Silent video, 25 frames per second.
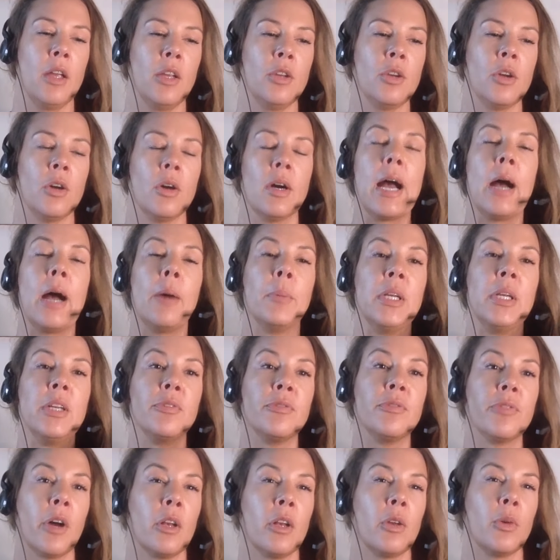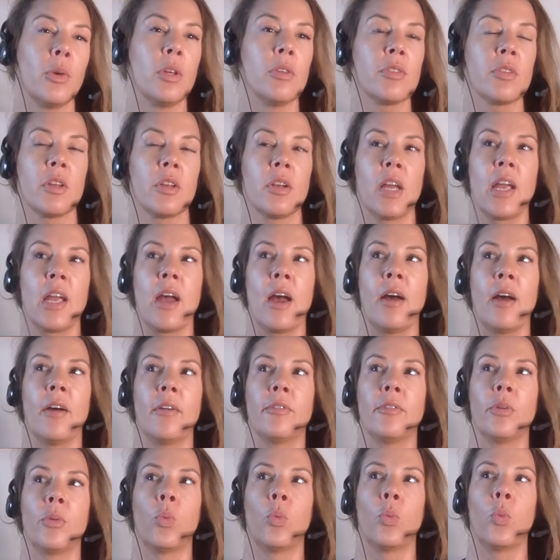You know, how many followers do they have?